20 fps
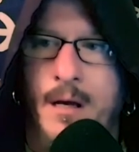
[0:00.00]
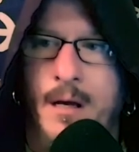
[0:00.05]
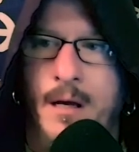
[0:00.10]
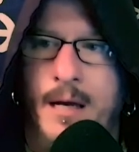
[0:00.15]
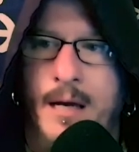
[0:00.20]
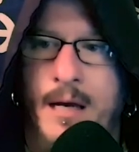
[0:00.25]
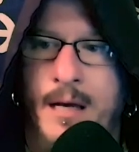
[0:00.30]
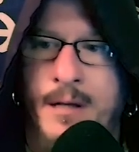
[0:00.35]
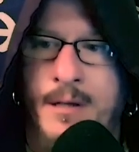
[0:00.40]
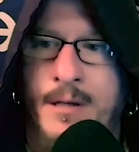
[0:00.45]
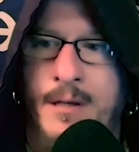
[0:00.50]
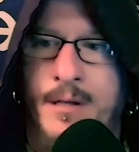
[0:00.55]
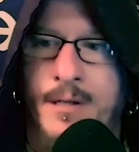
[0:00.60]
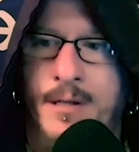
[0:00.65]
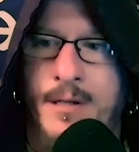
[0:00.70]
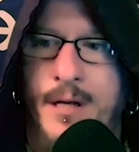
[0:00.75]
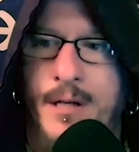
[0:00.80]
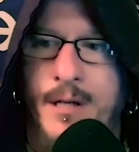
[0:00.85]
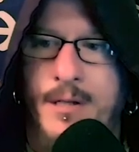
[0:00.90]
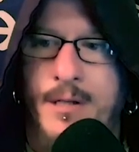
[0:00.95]
And it's
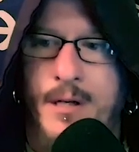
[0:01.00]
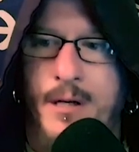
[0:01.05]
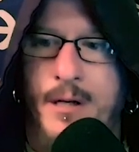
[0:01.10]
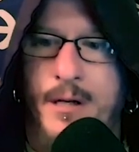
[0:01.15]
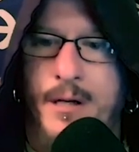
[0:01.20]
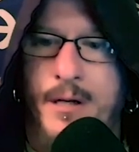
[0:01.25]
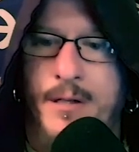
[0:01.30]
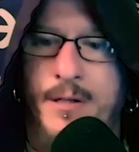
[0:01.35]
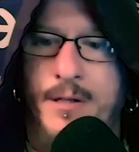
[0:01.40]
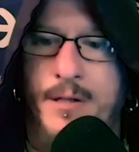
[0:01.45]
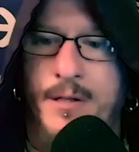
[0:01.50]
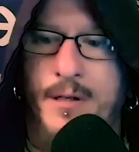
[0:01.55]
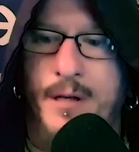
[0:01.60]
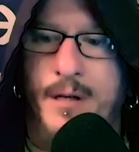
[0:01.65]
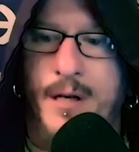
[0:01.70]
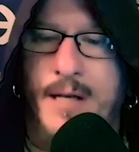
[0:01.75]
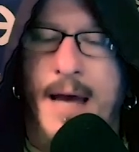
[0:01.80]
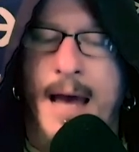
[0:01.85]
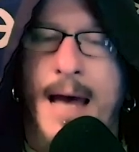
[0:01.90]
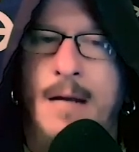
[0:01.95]
it's it's
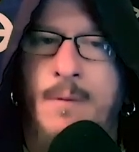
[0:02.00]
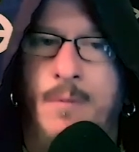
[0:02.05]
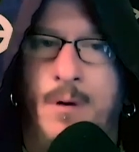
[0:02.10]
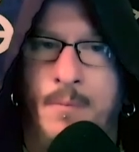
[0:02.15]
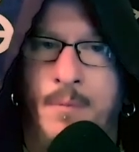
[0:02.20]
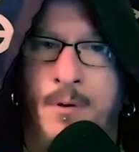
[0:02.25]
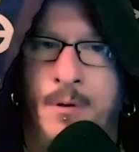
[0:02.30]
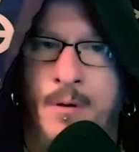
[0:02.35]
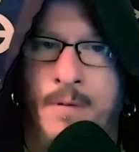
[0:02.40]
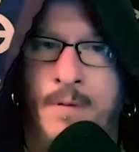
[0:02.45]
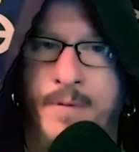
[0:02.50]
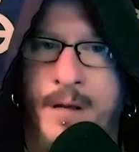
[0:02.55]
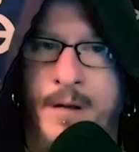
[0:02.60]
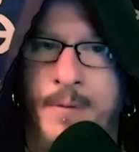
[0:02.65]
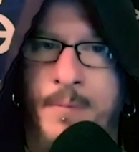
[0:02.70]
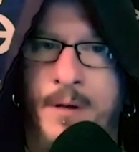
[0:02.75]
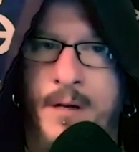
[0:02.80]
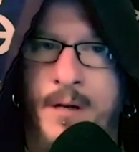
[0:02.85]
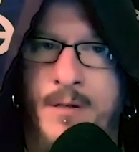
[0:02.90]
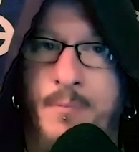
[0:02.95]
it's admirable of
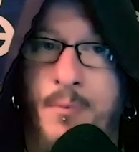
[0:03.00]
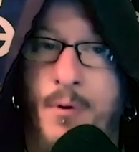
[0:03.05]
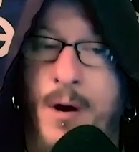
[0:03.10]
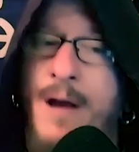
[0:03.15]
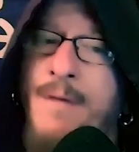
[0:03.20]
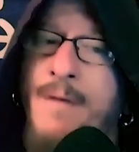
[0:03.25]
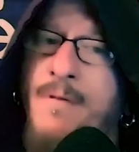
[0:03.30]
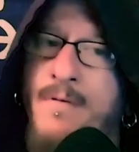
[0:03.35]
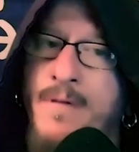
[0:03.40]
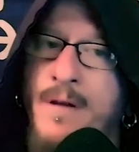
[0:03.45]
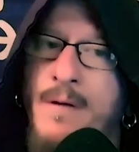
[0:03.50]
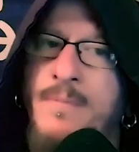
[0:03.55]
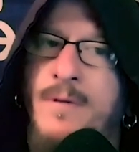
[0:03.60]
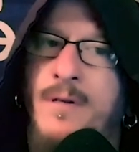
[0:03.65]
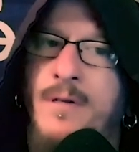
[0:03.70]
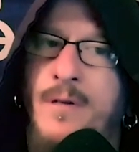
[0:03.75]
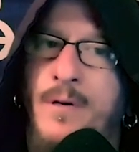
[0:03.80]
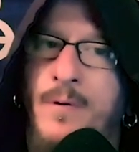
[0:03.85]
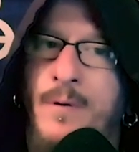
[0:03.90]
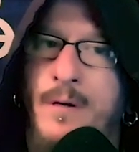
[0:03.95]
them and it's brave of them to
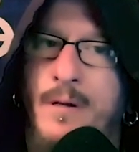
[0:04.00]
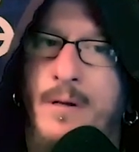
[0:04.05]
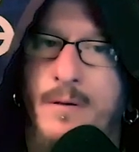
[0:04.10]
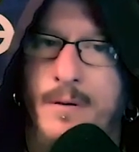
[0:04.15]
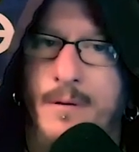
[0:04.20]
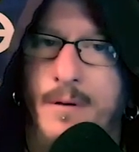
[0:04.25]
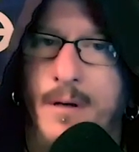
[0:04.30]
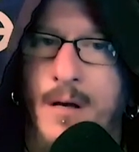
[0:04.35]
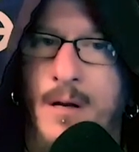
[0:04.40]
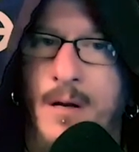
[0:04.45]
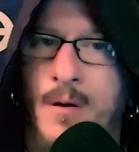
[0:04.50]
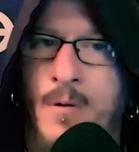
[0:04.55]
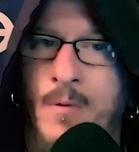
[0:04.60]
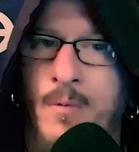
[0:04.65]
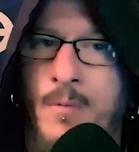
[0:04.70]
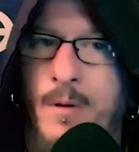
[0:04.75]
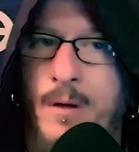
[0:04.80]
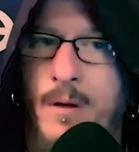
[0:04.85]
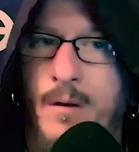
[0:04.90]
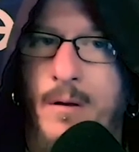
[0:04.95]
do it. You
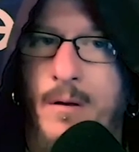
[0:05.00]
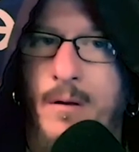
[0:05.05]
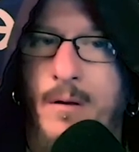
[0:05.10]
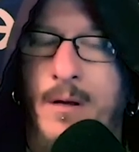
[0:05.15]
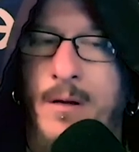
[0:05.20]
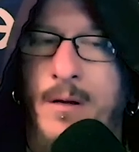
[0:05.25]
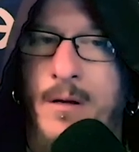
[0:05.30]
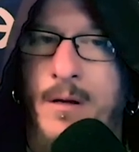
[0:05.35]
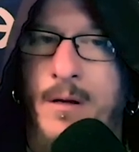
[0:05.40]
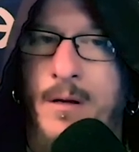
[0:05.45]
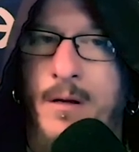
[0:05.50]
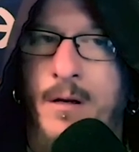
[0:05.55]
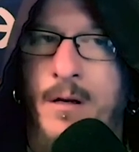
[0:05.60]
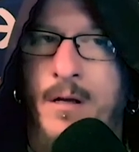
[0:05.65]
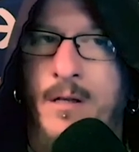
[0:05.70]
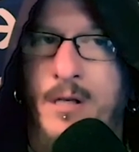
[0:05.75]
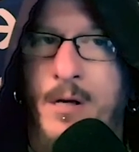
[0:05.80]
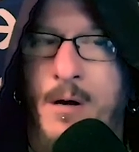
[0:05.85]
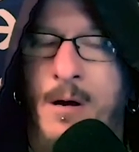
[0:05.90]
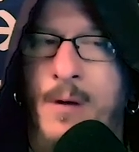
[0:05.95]
know, in, in, in a
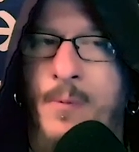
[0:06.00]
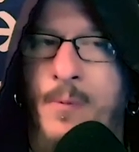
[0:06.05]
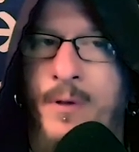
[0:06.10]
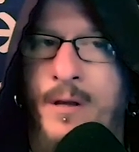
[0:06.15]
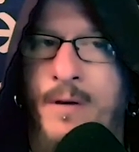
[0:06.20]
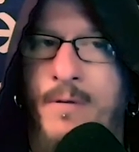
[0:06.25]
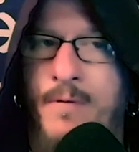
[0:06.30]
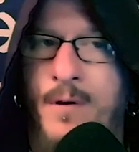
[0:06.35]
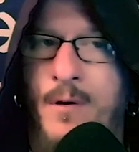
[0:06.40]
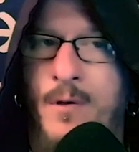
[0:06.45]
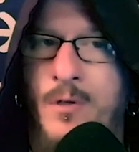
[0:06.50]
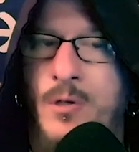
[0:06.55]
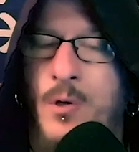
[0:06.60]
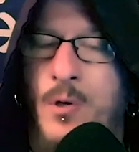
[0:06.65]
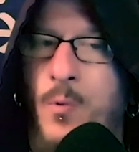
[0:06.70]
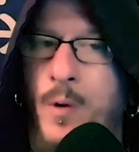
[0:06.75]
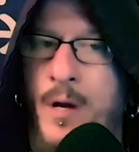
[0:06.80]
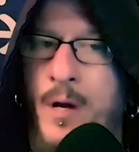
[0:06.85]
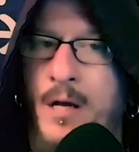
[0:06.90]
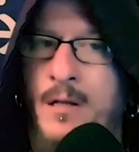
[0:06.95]
time when they feel so
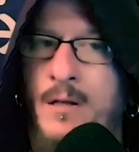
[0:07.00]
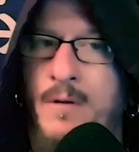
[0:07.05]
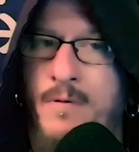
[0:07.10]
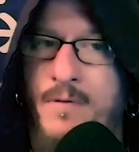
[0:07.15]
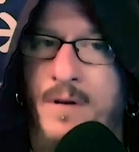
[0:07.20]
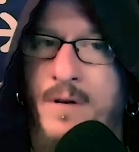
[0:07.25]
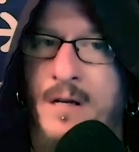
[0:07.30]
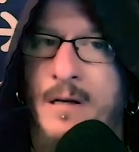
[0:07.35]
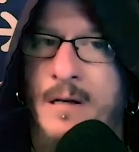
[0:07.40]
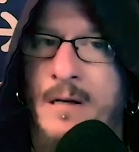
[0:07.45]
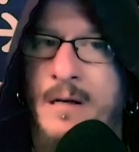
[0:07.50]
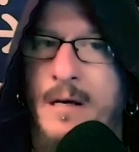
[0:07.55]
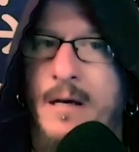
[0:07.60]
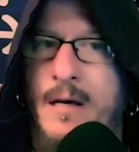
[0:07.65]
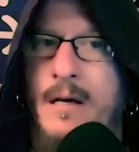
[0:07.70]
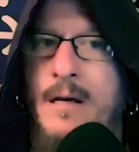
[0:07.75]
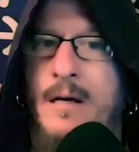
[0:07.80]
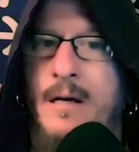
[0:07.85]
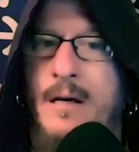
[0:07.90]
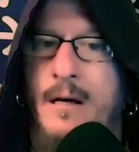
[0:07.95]
weak and defeated,
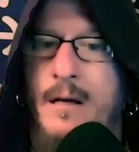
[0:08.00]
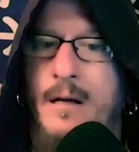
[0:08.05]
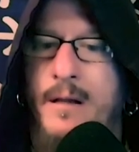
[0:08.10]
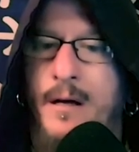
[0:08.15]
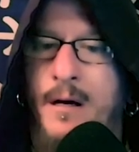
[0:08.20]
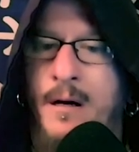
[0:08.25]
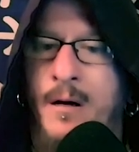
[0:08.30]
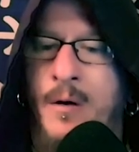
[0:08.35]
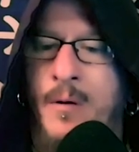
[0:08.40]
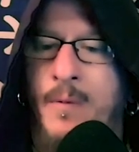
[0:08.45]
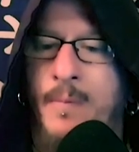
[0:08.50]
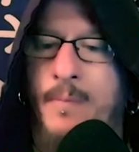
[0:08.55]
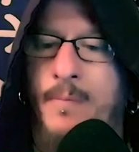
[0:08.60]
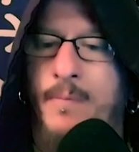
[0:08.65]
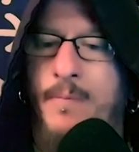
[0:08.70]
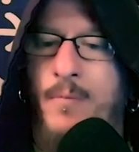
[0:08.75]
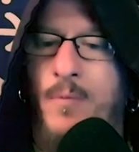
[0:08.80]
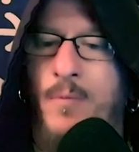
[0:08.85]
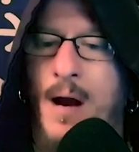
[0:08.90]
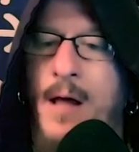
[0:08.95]
um,
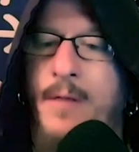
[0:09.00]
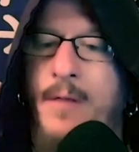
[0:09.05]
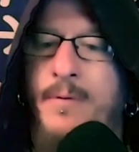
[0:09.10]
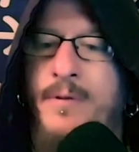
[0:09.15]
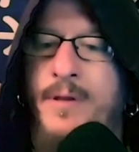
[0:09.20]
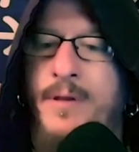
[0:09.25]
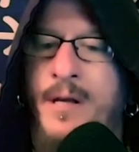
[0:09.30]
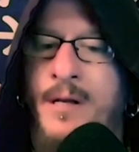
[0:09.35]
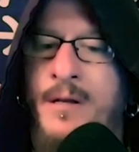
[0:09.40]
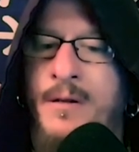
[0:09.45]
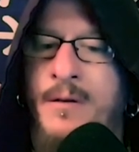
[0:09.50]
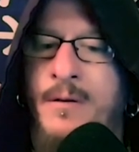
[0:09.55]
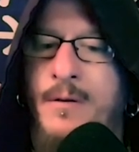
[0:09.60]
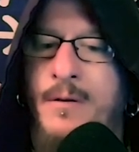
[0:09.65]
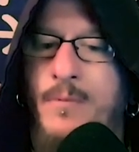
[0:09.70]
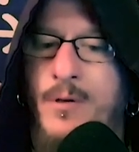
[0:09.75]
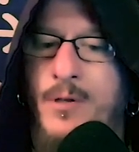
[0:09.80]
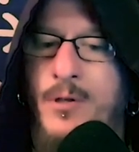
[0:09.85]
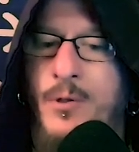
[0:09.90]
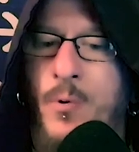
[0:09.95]
rather than
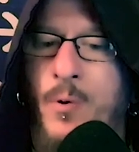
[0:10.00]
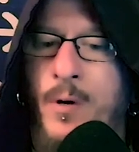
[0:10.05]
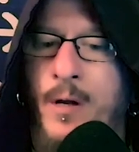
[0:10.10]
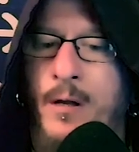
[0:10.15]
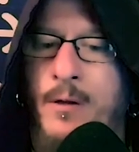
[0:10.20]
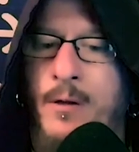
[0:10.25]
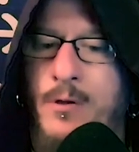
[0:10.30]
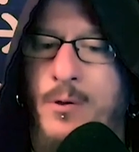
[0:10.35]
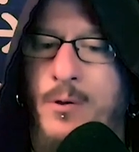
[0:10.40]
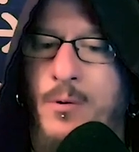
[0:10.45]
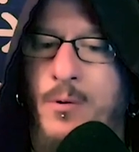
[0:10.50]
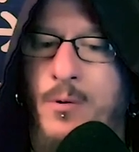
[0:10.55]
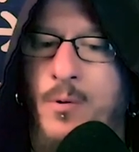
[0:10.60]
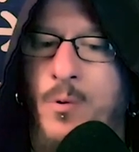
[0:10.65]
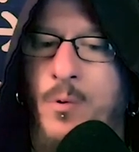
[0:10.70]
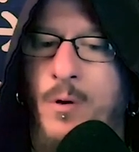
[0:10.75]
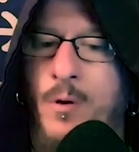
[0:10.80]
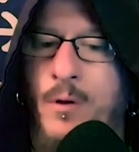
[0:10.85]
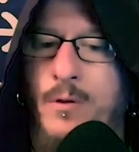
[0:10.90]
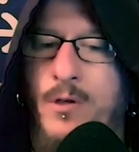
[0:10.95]
resorting
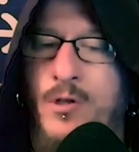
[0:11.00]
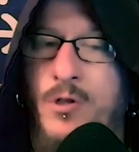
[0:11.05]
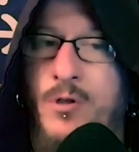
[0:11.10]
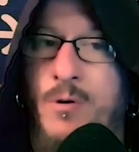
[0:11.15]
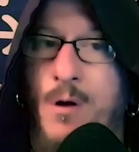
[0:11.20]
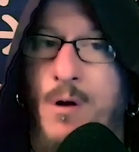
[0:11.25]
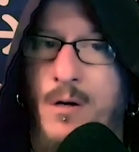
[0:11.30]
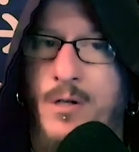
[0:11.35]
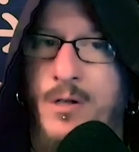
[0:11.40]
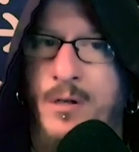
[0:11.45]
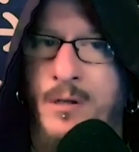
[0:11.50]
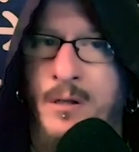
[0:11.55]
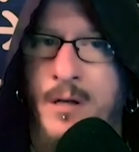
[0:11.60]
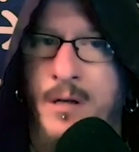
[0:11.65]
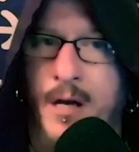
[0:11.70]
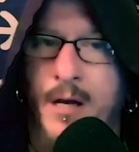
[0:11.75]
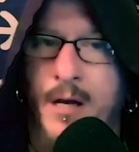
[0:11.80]
to destruction